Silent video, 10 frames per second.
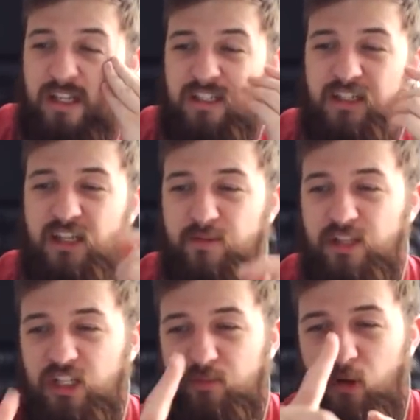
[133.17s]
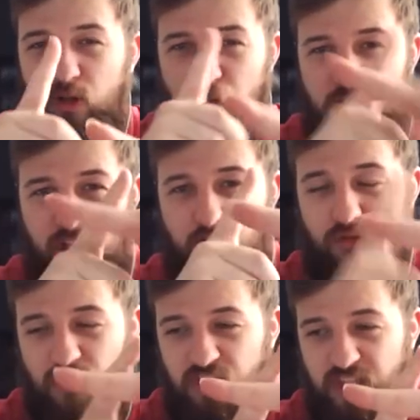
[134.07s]
This is going to be the smoked with the
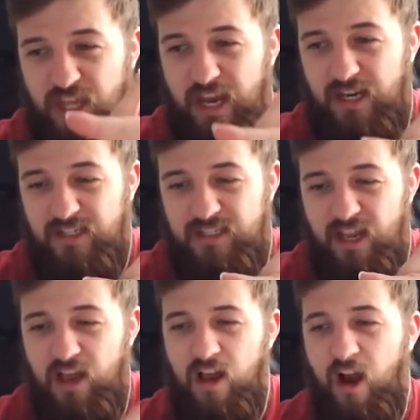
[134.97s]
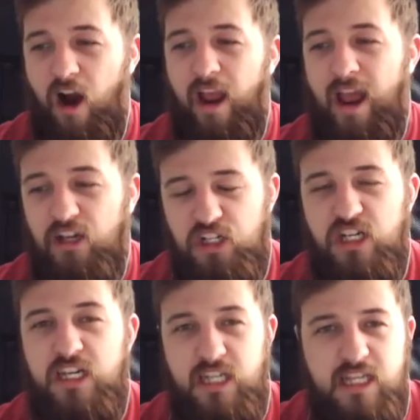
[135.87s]
cross things. I
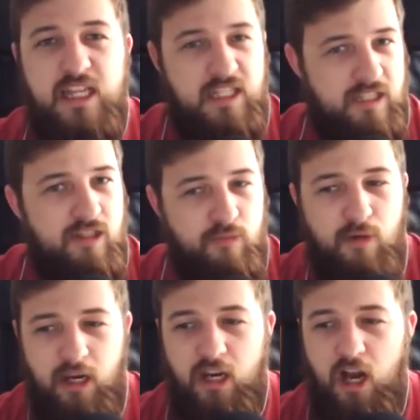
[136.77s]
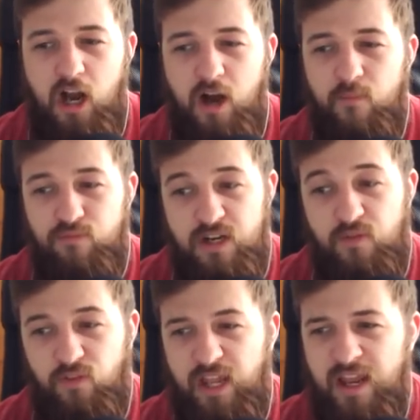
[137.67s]
actually did this to my car
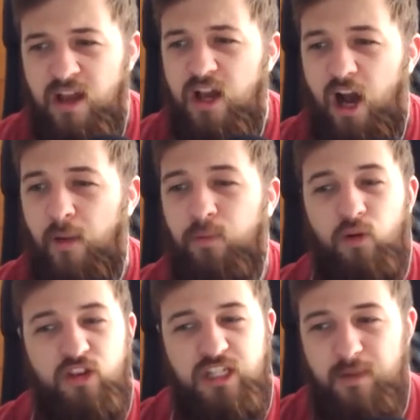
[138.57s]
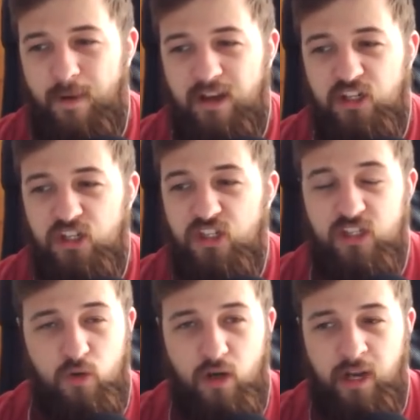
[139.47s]
briefly. I bought the debadged
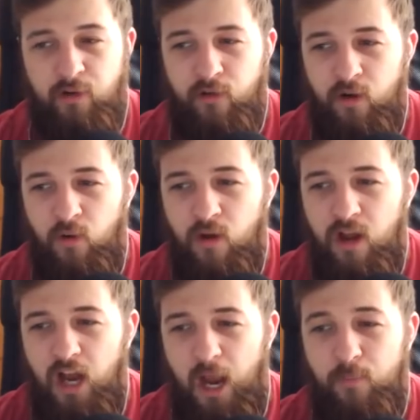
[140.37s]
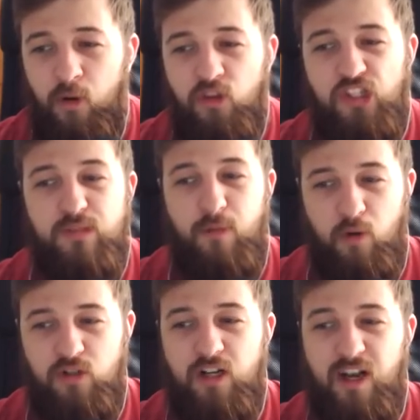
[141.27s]
single light grille. I bought the
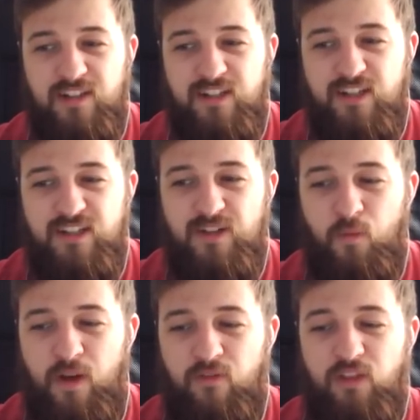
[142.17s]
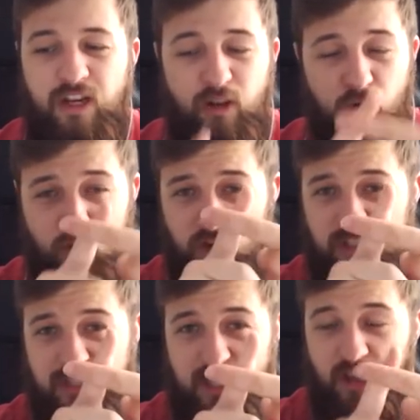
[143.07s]
smoked clusters with the little
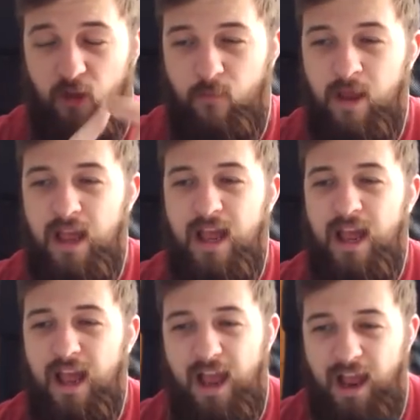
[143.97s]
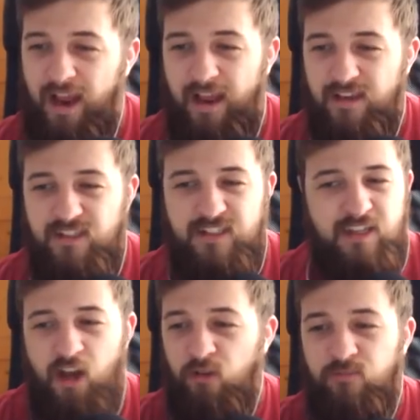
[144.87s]
crosses in them. And
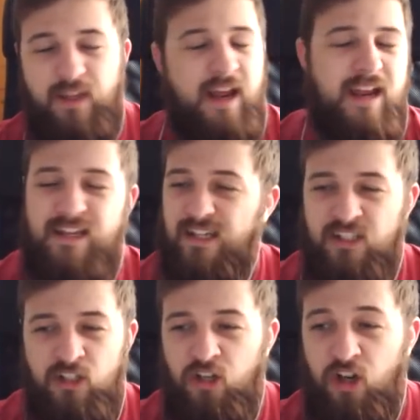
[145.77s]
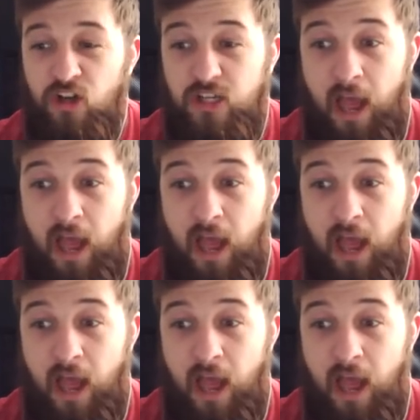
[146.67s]
no, that it doesn't look good.